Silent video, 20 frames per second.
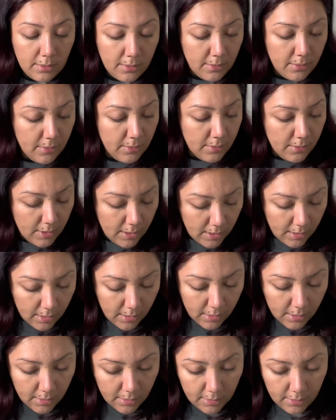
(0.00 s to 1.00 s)

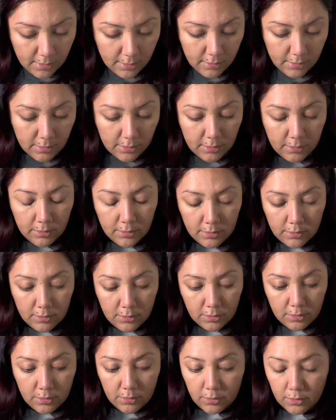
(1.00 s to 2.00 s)

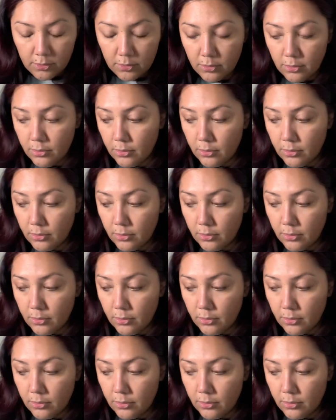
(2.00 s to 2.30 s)
[no speech]